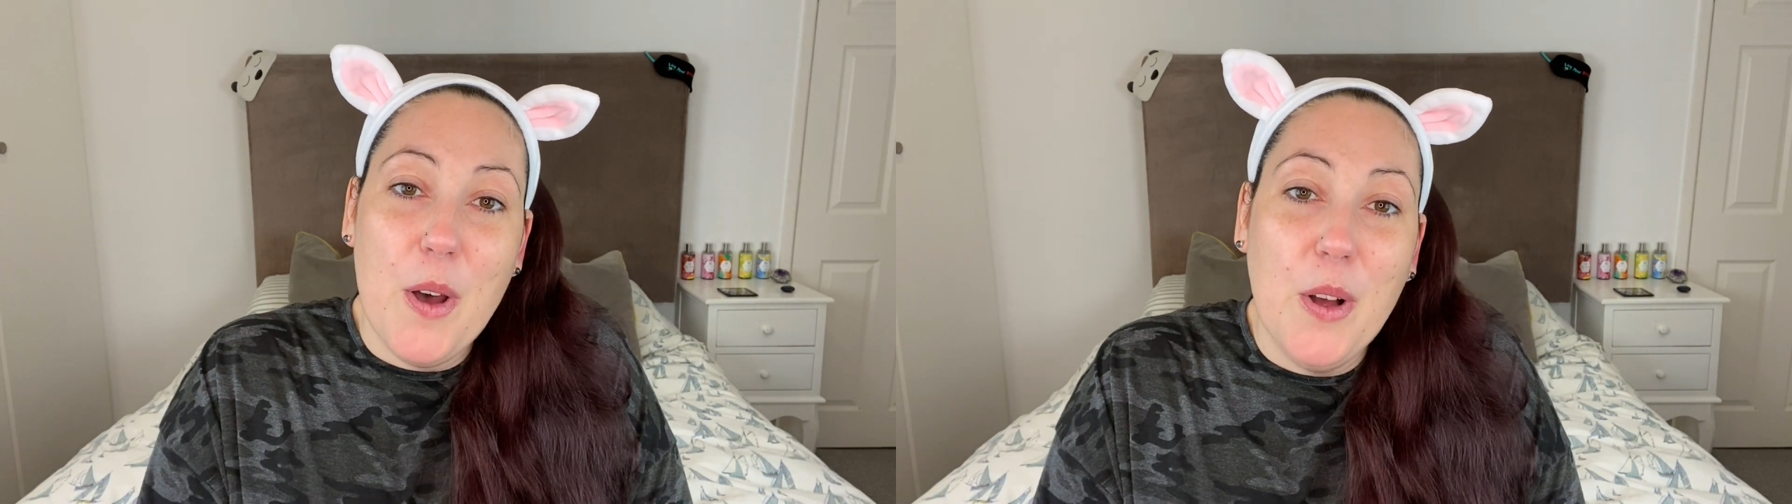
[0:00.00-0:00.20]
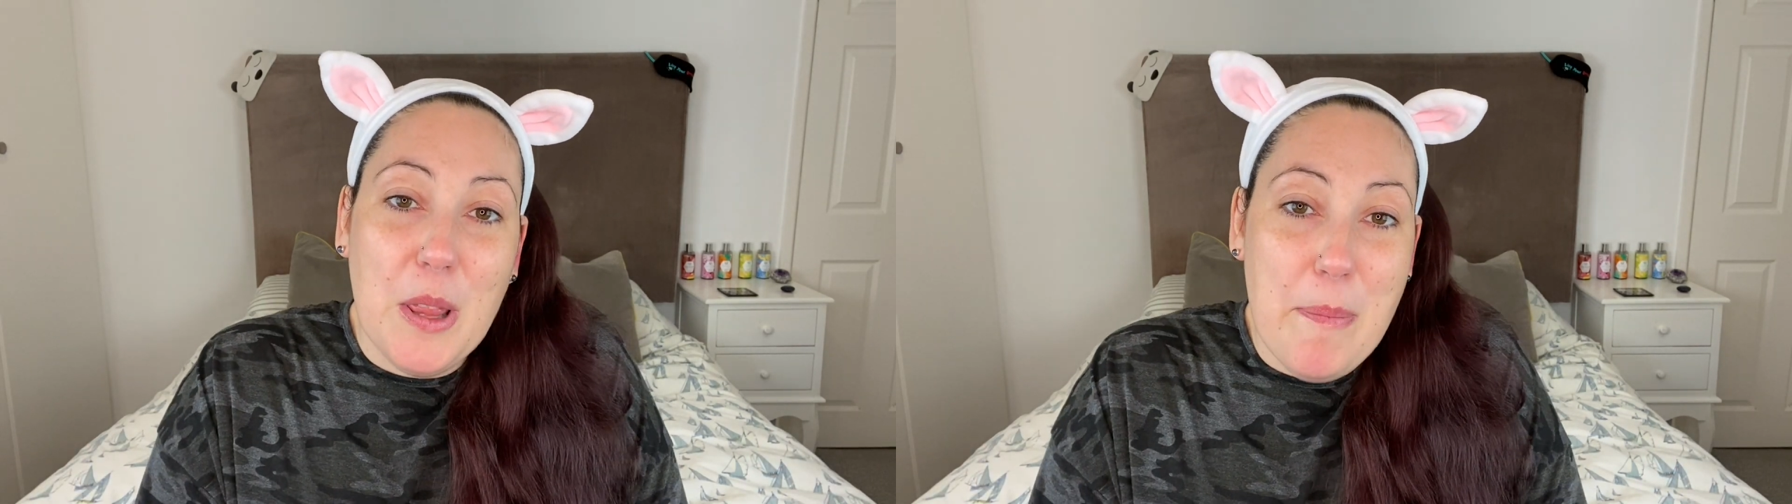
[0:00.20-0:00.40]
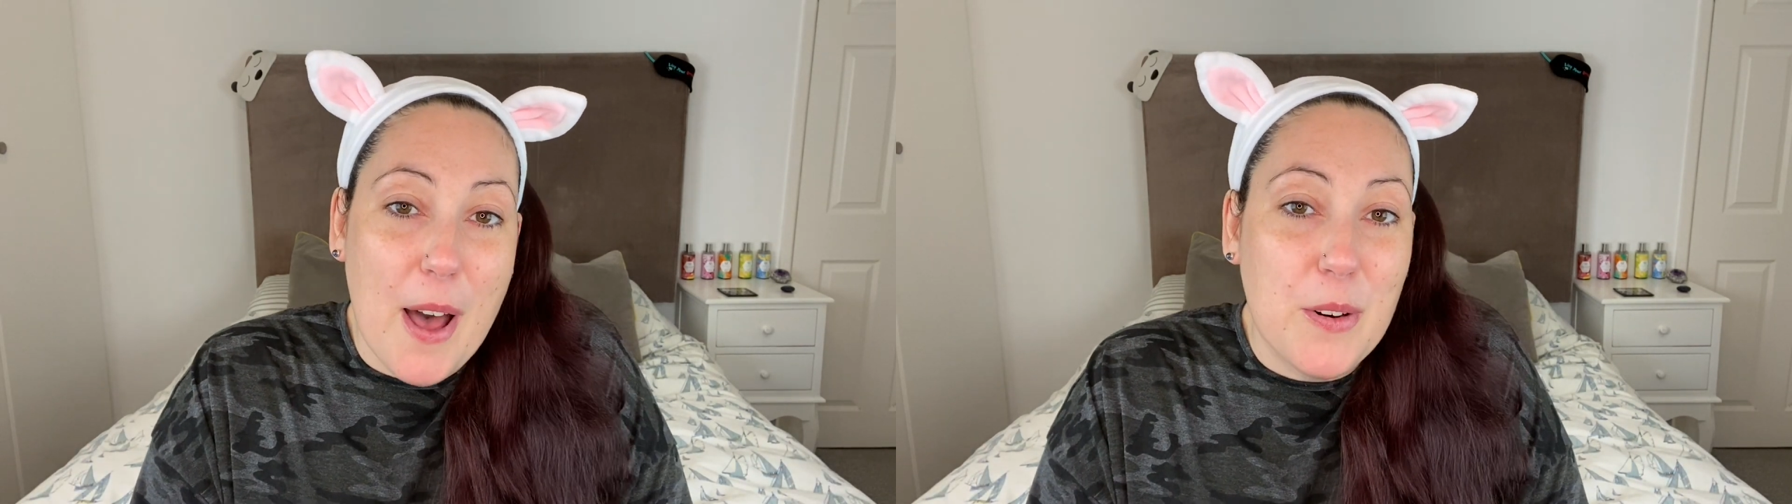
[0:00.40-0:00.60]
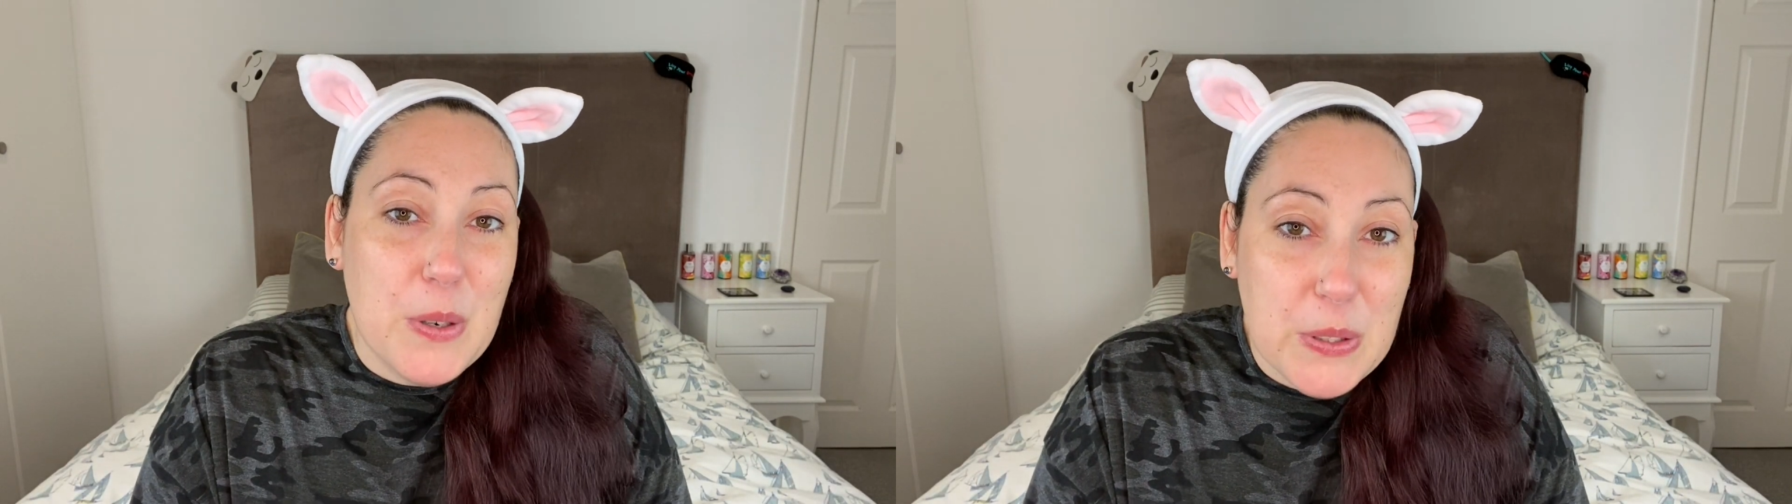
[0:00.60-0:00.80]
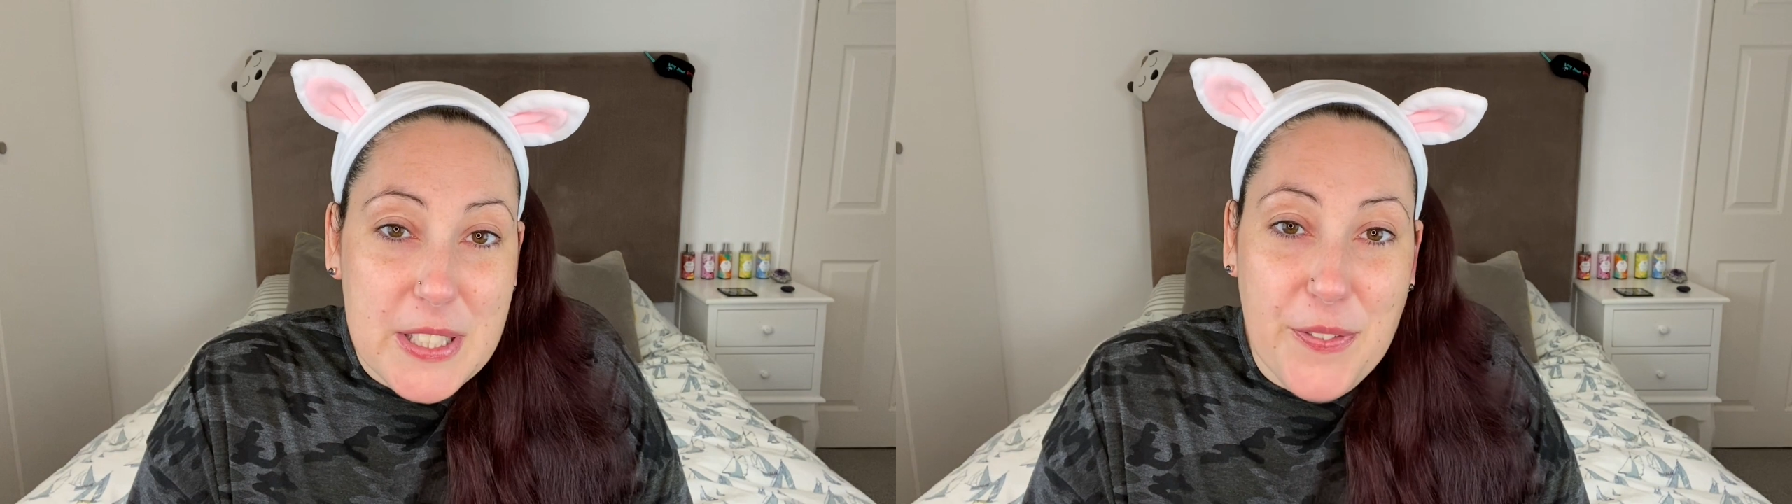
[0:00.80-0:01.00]
all about
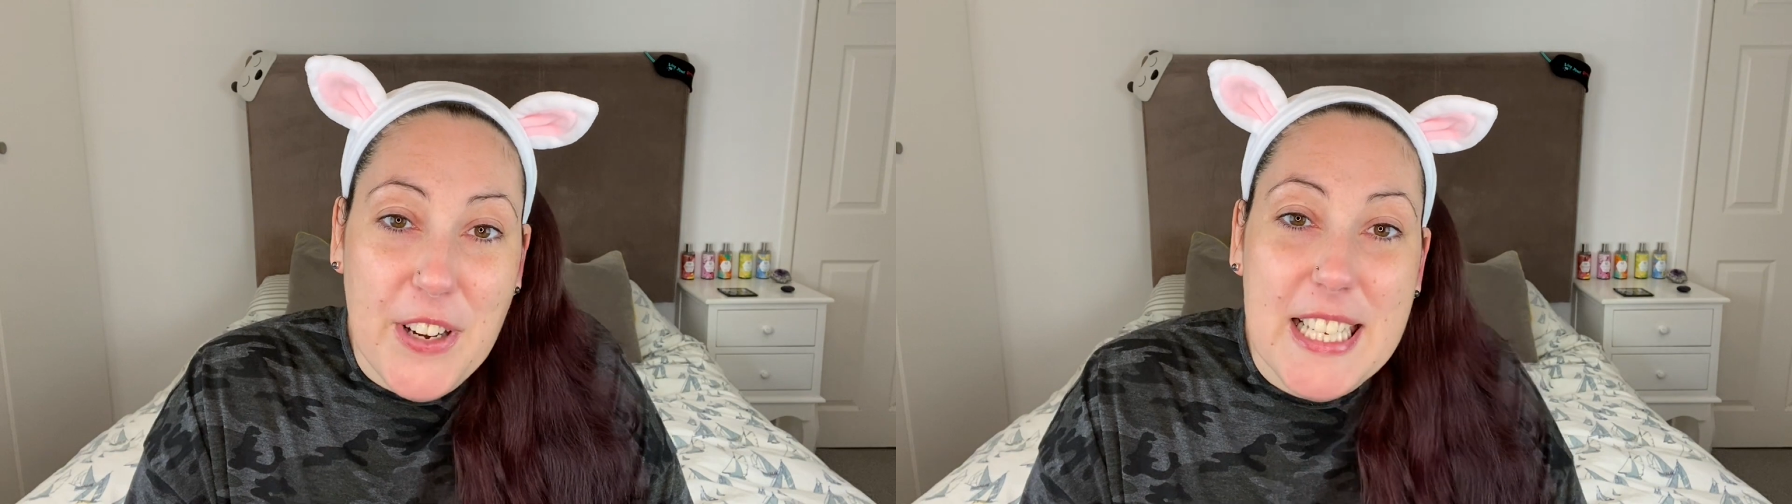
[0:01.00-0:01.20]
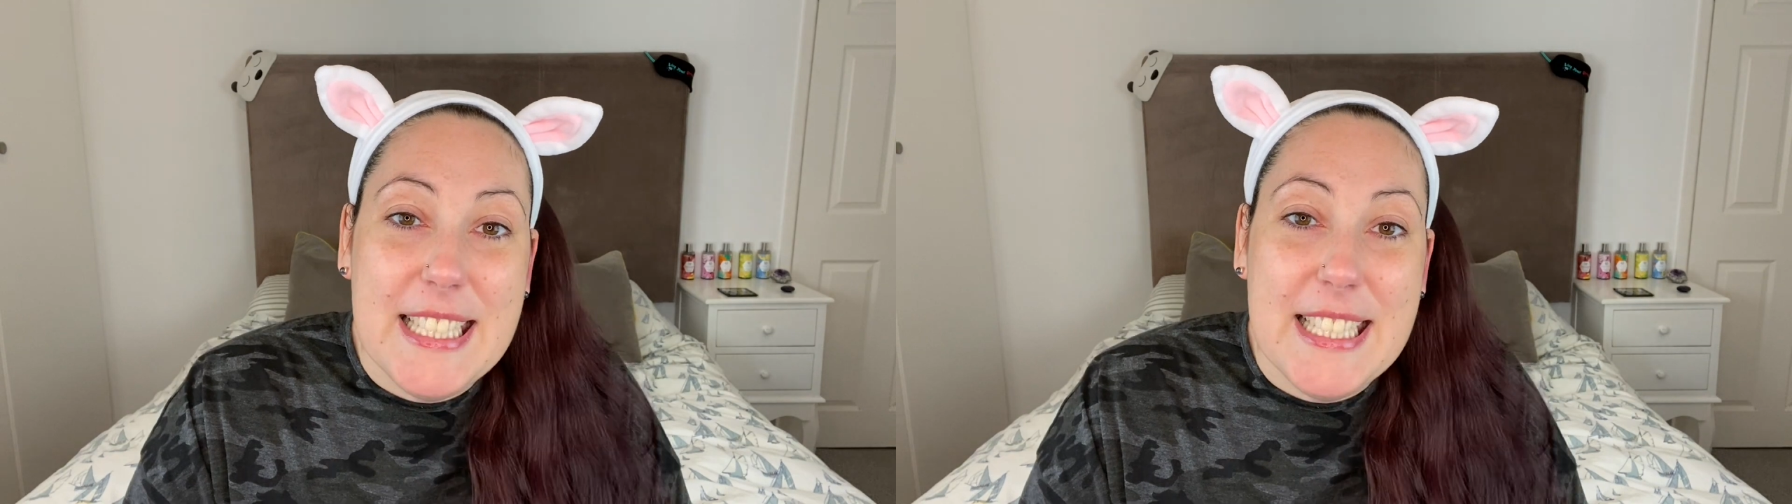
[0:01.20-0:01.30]
cruelty-free